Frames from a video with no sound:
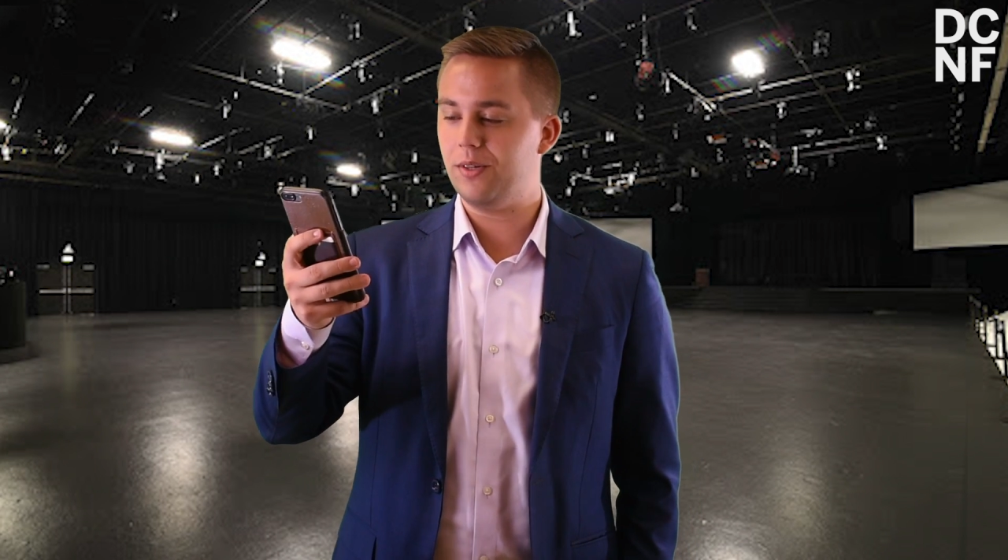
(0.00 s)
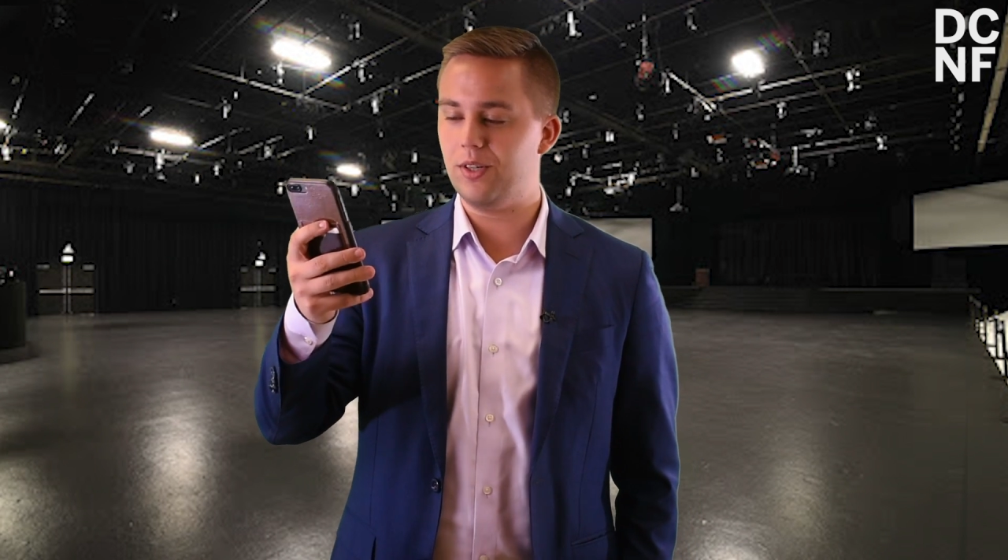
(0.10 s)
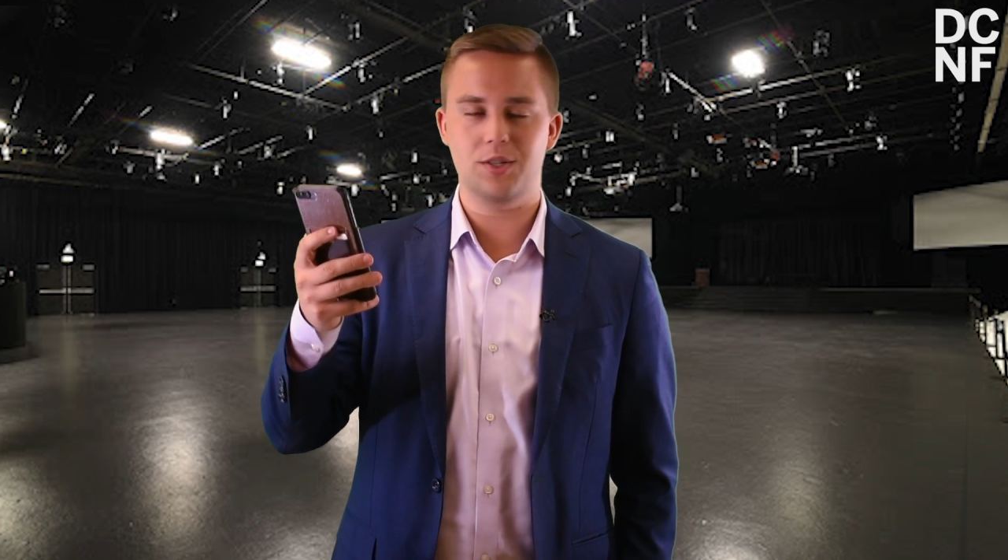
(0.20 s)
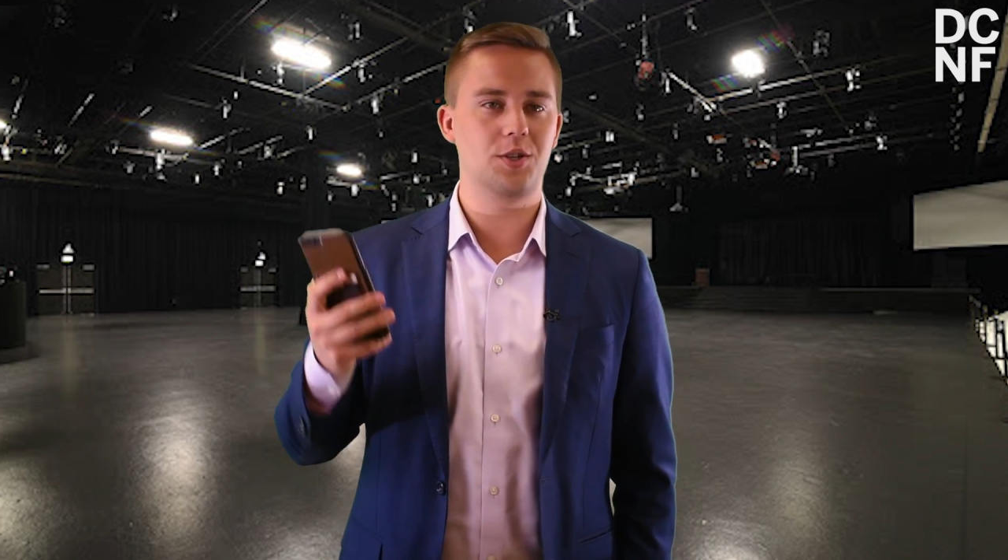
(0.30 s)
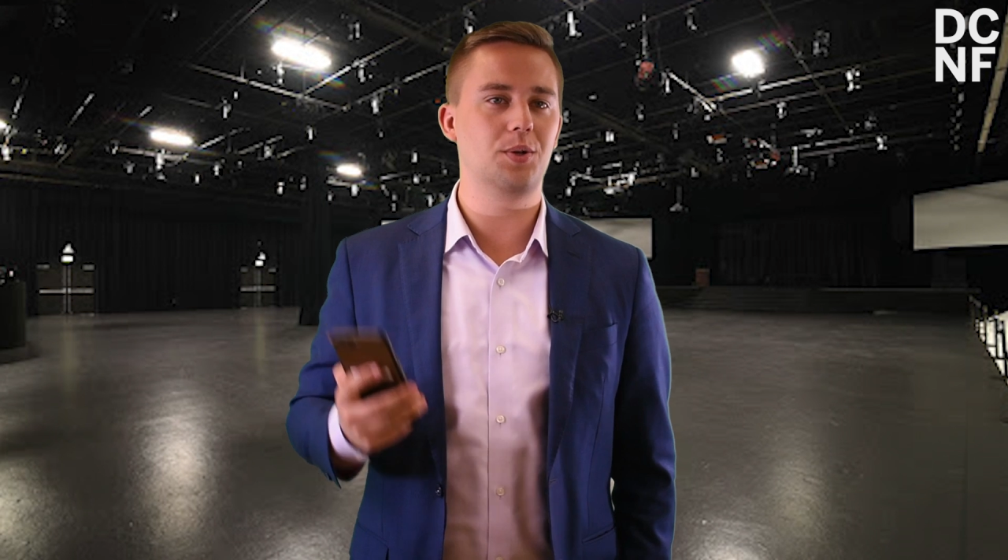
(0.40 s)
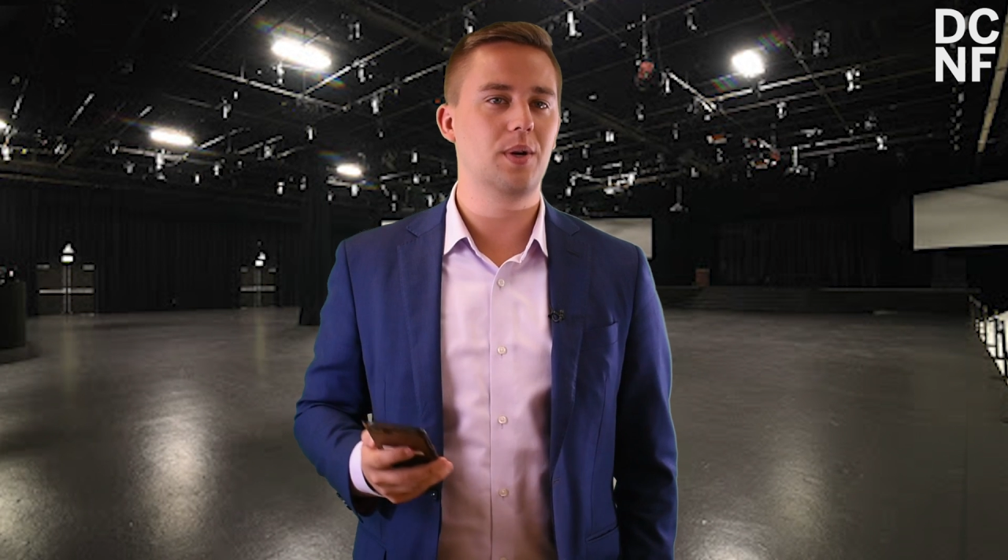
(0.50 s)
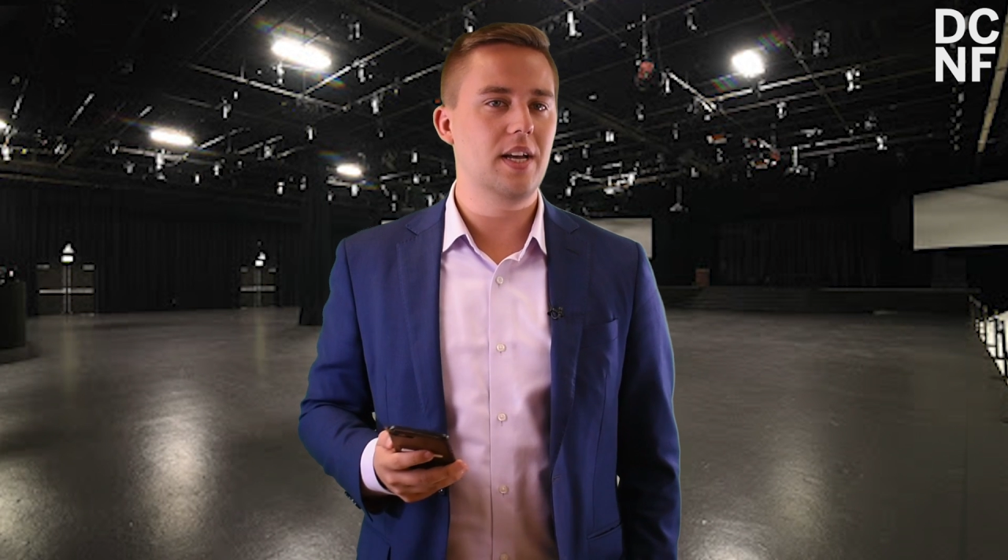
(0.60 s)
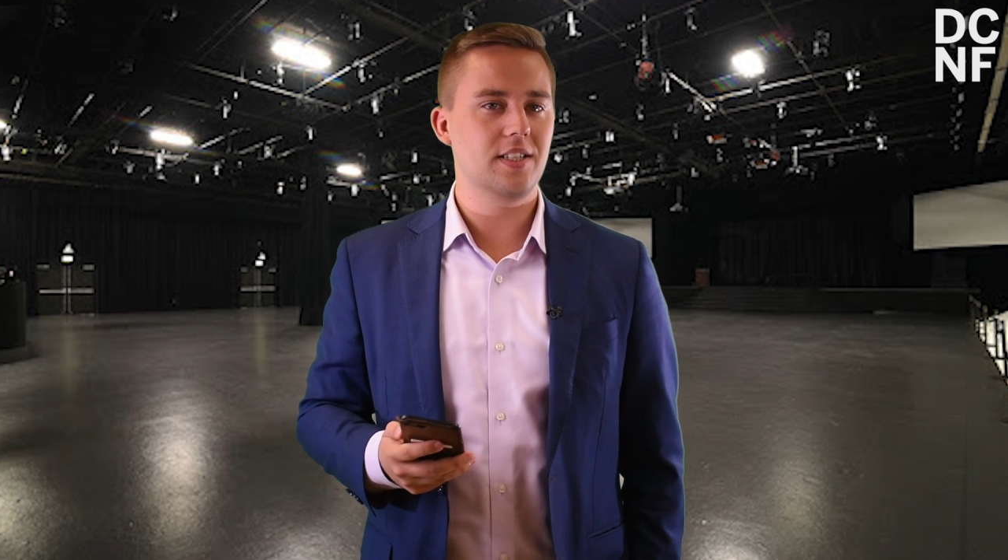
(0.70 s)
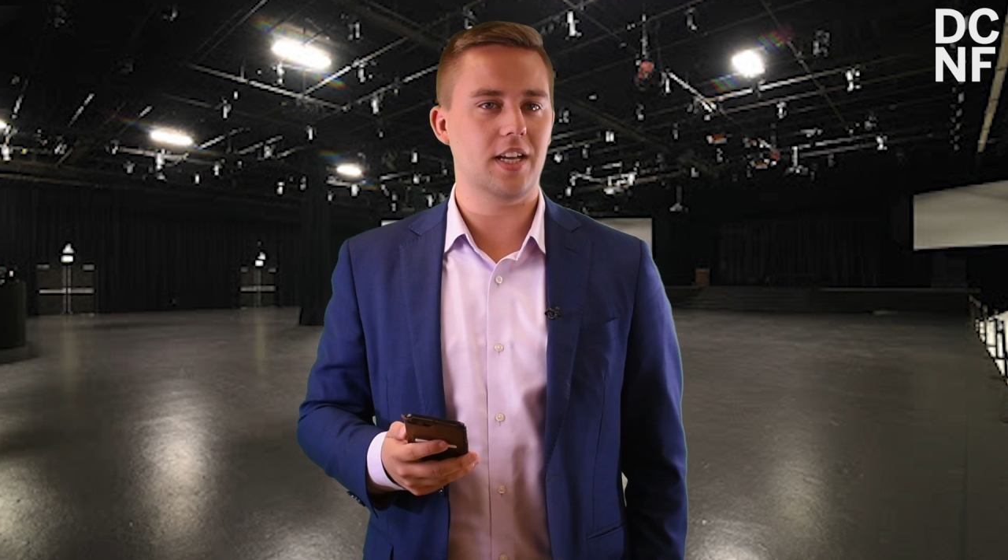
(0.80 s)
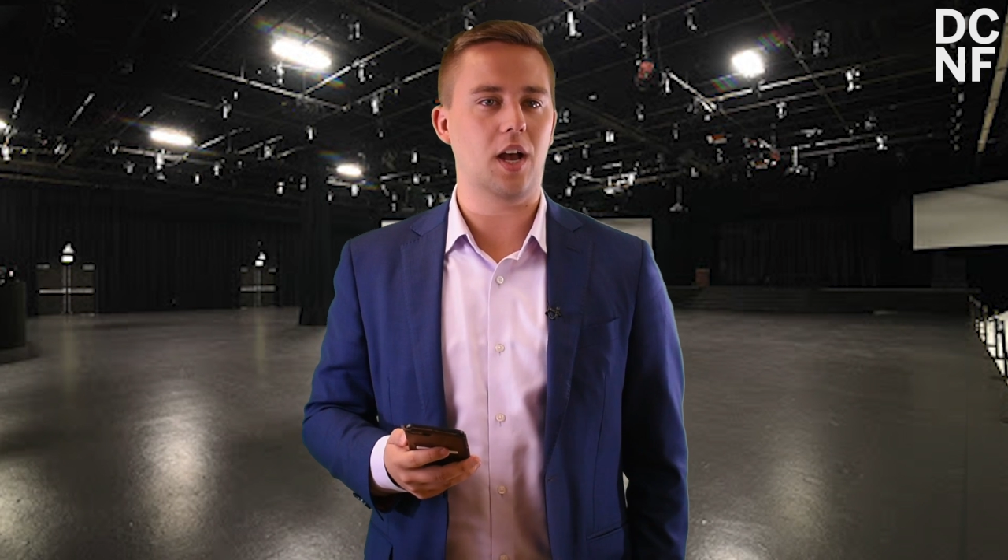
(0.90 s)
It's just too,
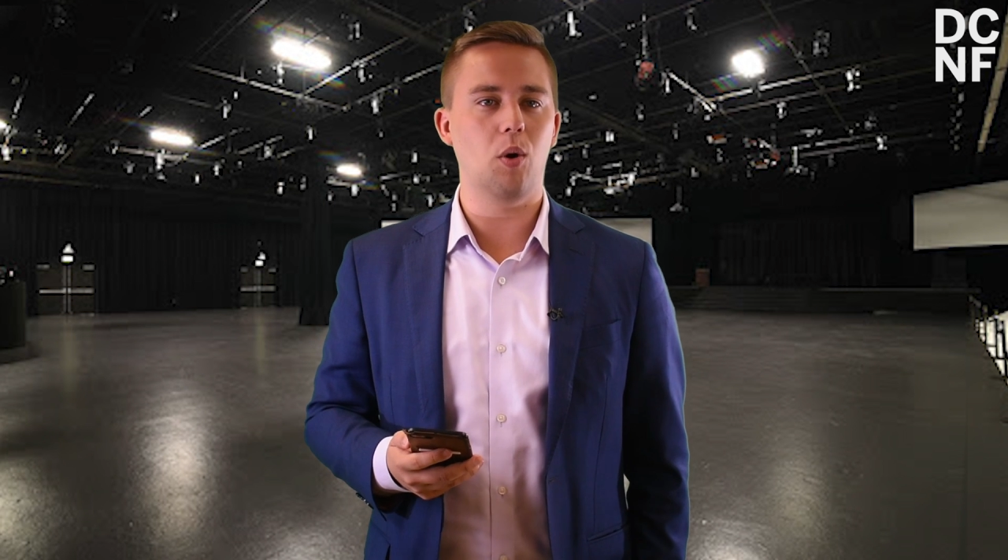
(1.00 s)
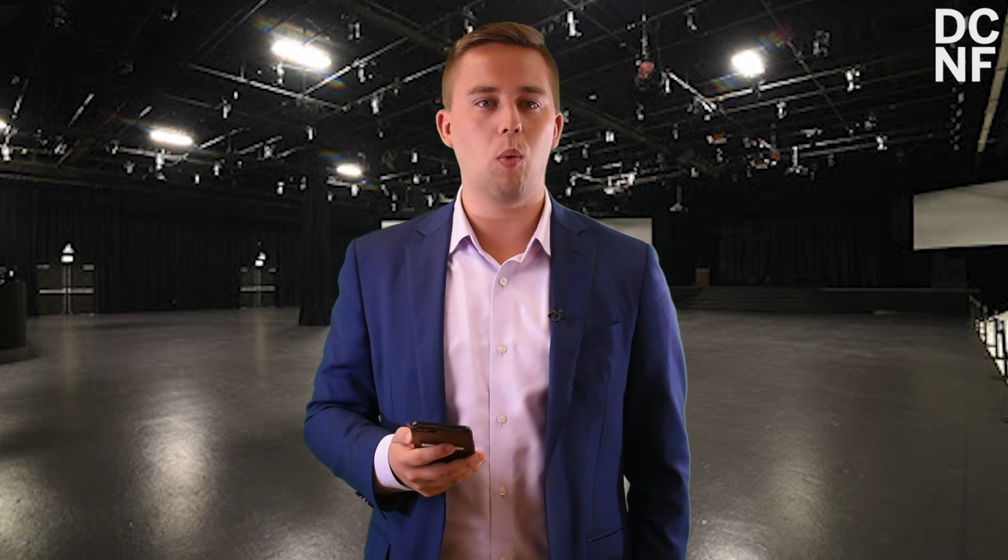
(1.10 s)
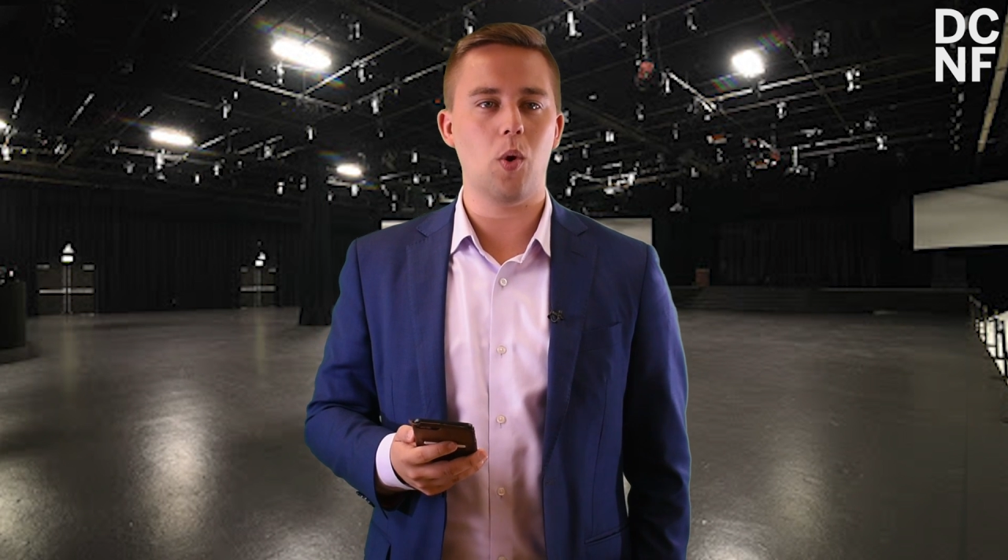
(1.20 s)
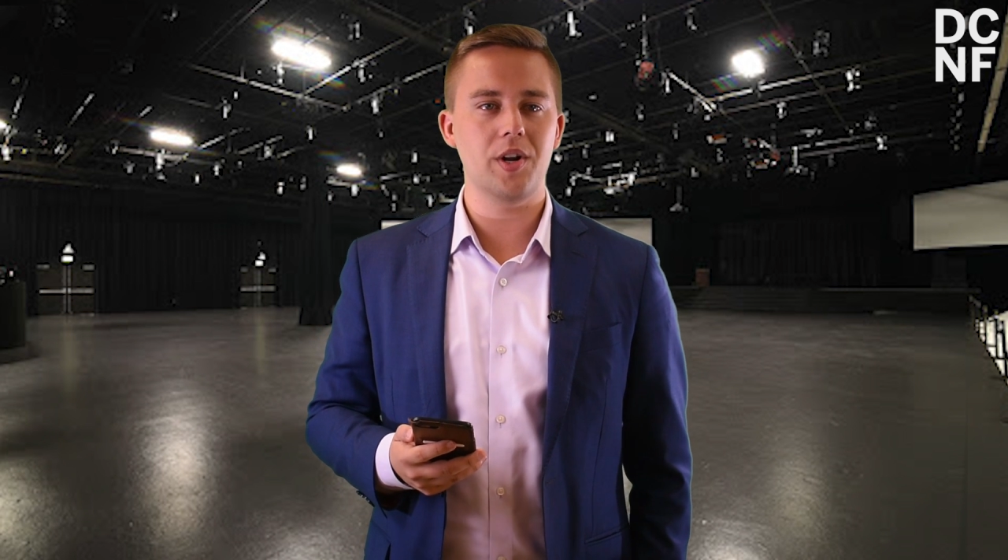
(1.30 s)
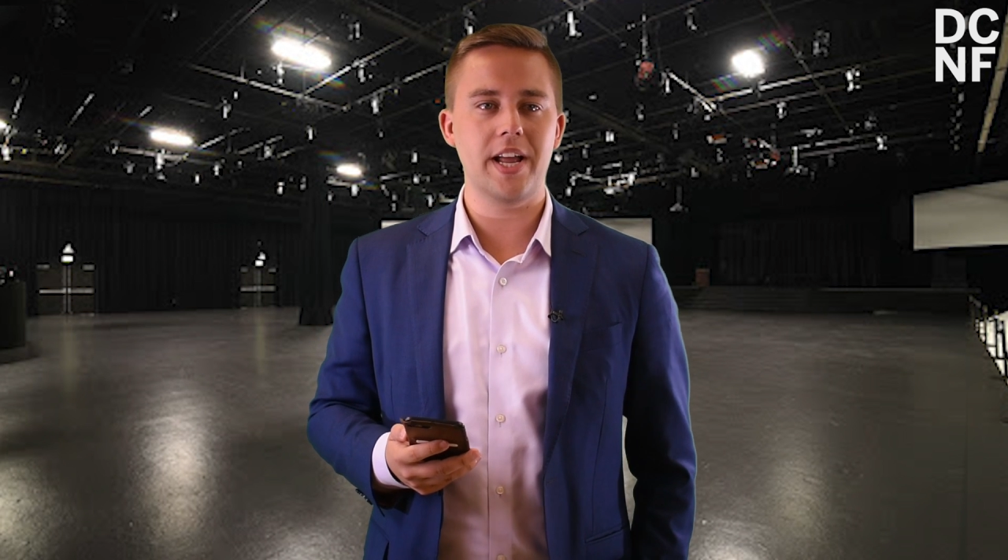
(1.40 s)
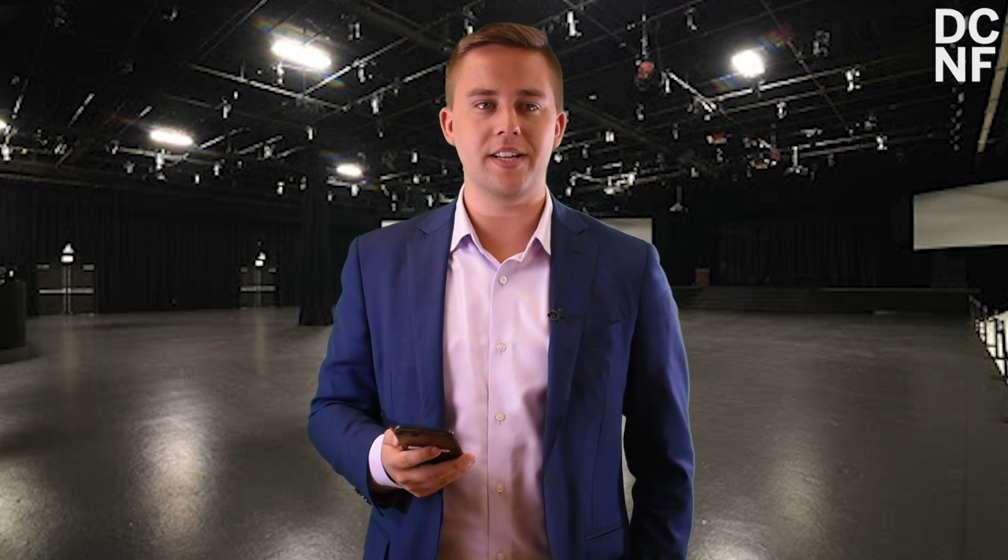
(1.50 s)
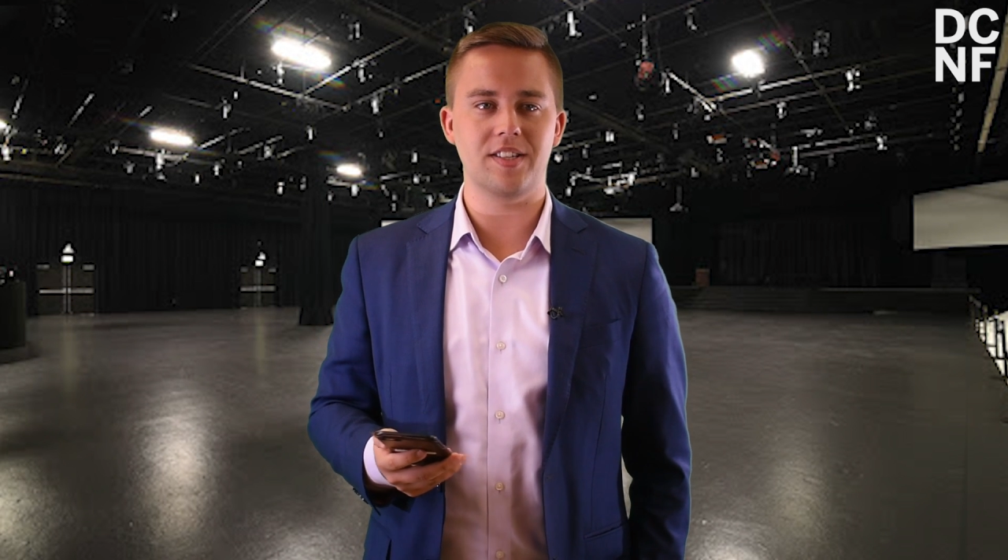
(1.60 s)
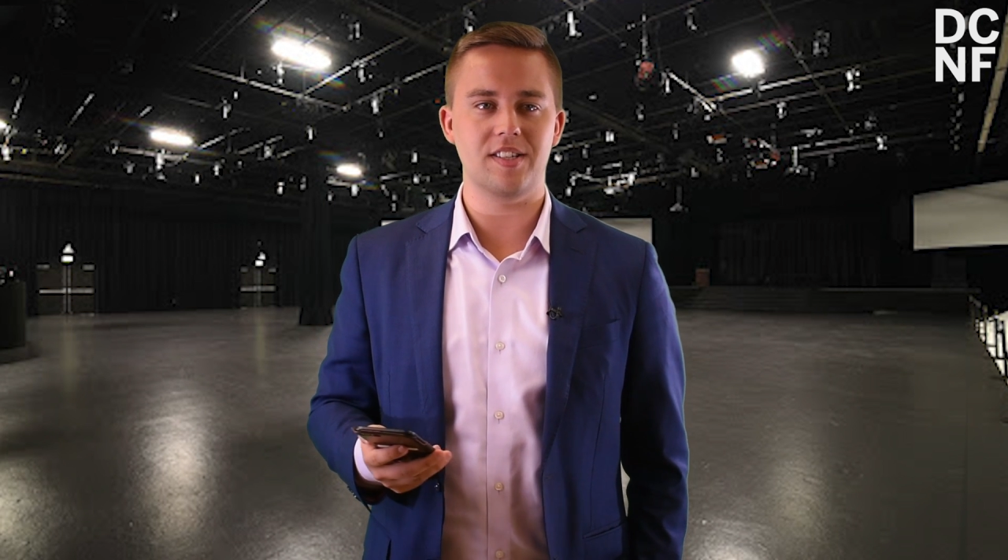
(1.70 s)
it's like a coordinated